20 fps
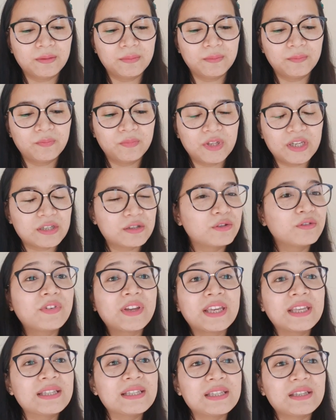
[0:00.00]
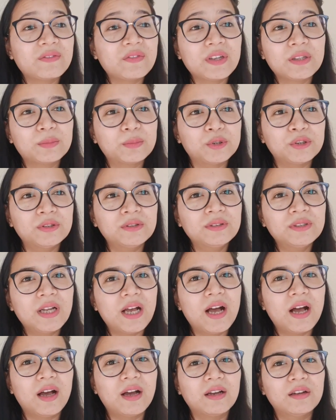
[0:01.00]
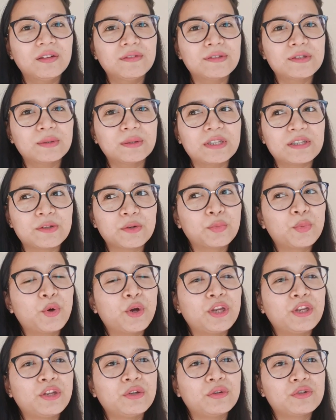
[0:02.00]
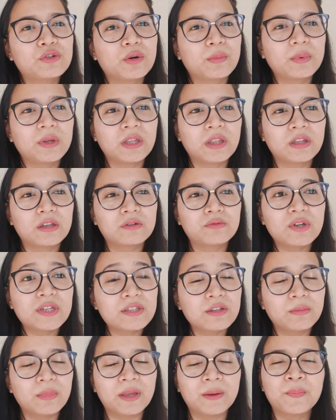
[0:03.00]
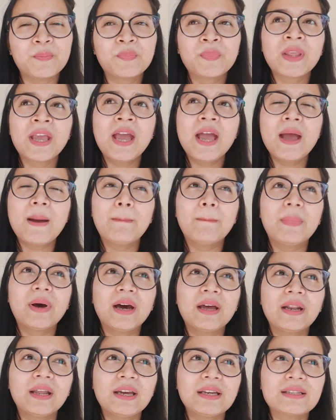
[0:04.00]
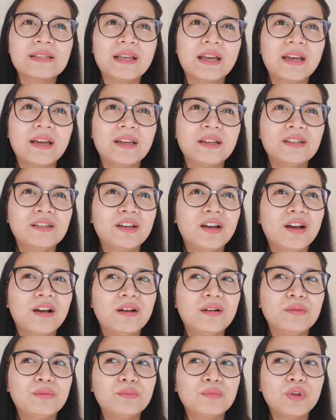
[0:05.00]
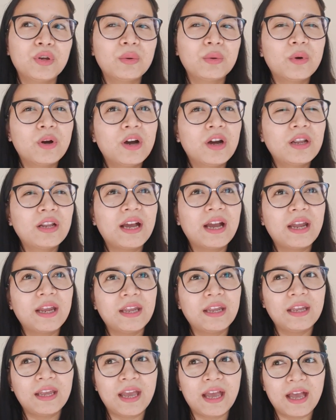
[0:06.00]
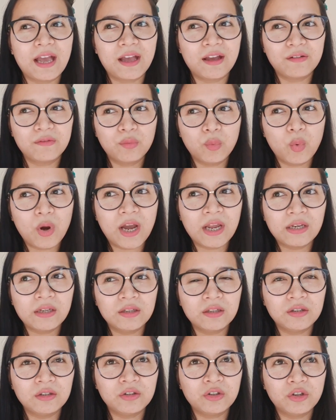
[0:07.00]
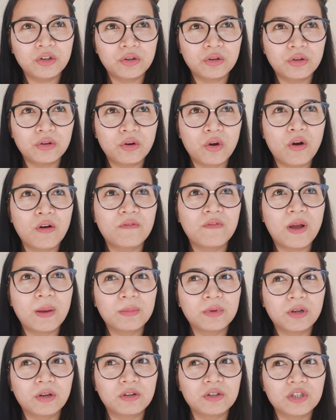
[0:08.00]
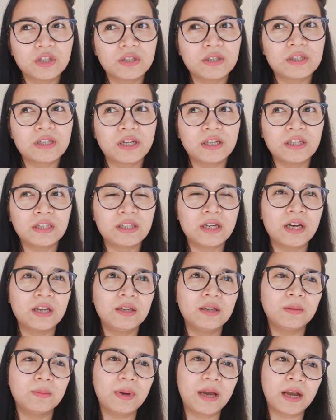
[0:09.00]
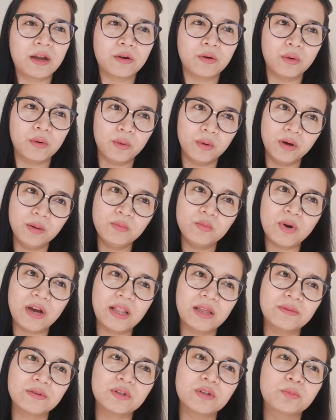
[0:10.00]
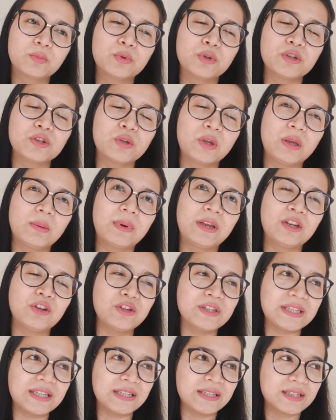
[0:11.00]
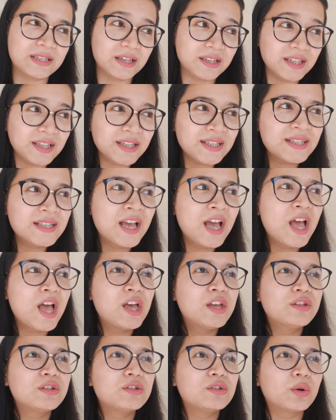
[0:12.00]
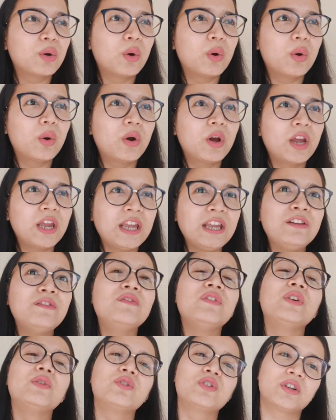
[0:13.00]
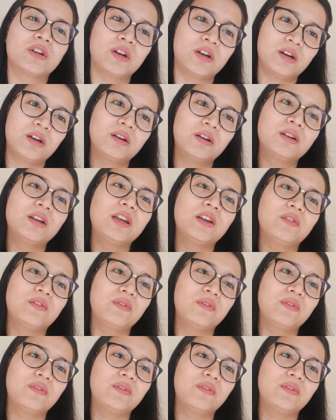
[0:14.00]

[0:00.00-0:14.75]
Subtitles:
there's no vacancy available, so there's no point in you dropping the resume. But I said, you know what, I have 1 year of pharmacology study done back home while I was pursuing my nursing studies. So in future, if